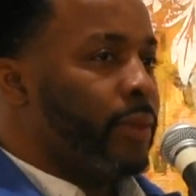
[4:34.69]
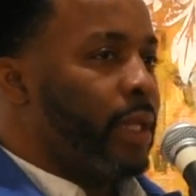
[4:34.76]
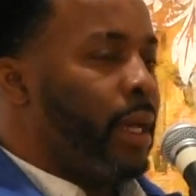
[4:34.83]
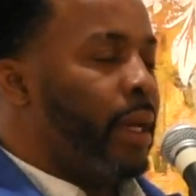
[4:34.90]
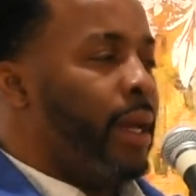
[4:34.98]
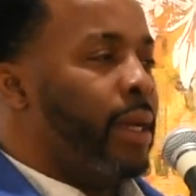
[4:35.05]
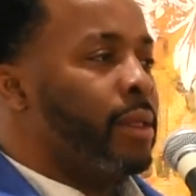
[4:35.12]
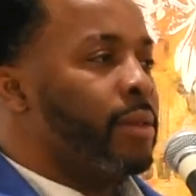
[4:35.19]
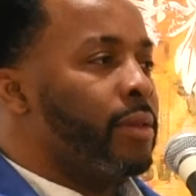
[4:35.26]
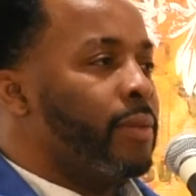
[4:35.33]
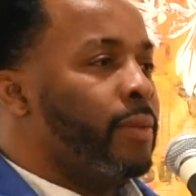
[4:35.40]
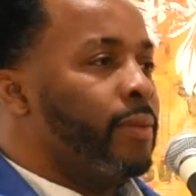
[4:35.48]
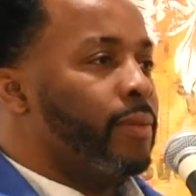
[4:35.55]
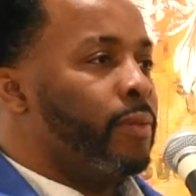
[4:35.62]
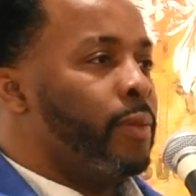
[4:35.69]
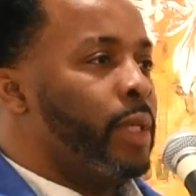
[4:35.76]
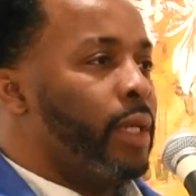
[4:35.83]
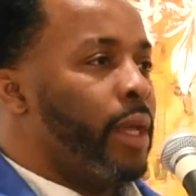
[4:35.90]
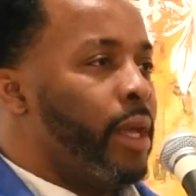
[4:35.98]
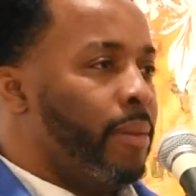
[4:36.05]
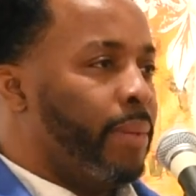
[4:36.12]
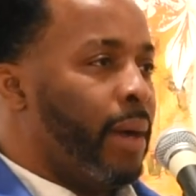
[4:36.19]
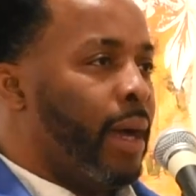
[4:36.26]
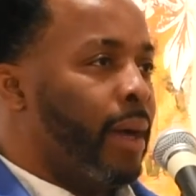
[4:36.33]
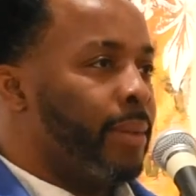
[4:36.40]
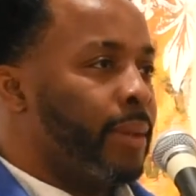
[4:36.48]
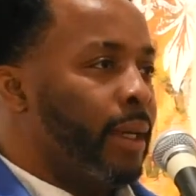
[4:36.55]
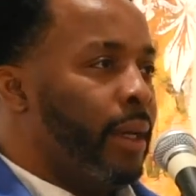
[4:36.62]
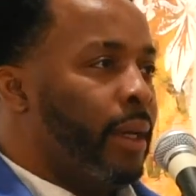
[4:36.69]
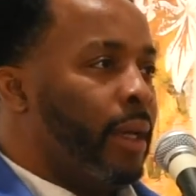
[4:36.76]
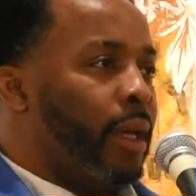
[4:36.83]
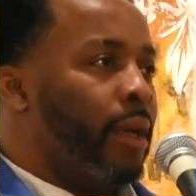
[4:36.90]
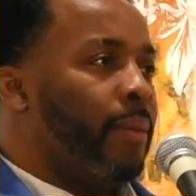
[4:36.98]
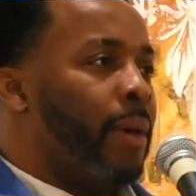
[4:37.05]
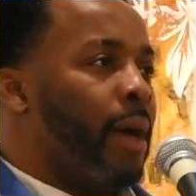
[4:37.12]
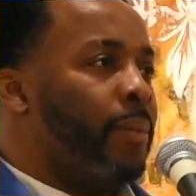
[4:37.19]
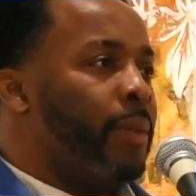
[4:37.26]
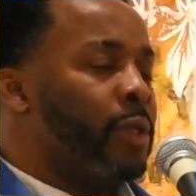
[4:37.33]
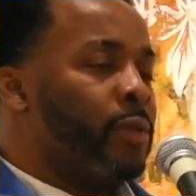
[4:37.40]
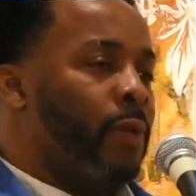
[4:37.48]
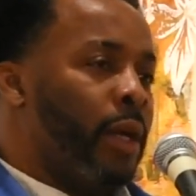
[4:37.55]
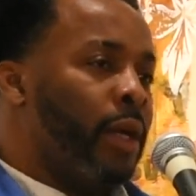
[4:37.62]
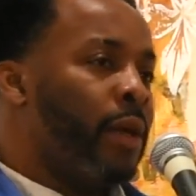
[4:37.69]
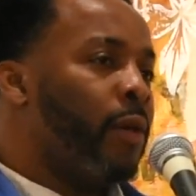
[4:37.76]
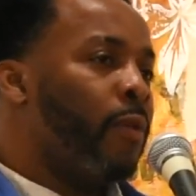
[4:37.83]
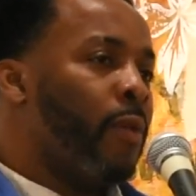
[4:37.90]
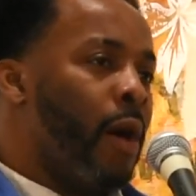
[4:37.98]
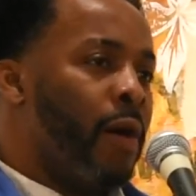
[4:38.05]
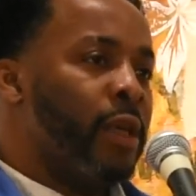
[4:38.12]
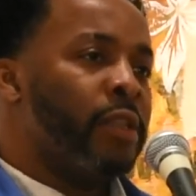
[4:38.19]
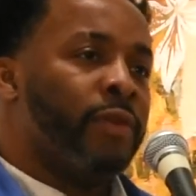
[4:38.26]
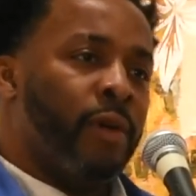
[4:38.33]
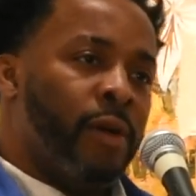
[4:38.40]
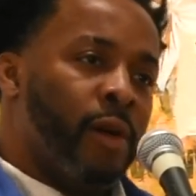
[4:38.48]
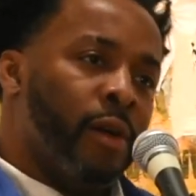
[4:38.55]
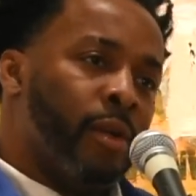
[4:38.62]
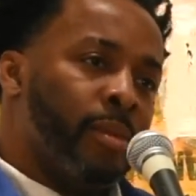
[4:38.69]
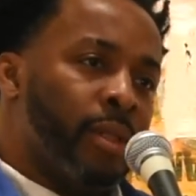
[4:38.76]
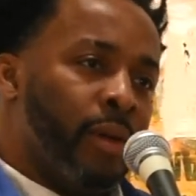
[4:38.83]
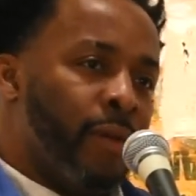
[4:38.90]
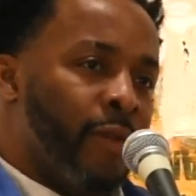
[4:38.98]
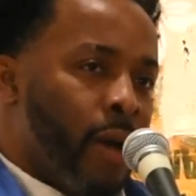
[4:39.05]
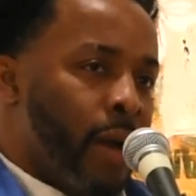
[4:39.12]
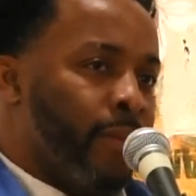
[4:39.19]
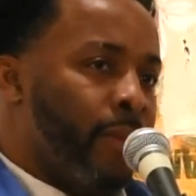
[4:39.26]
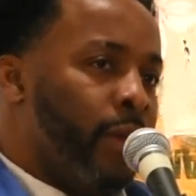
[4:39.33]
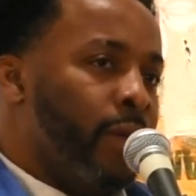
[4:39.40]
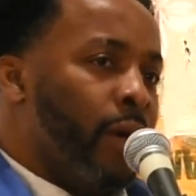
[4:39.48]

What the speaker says: And as with hip hop is one of the rawest forms of art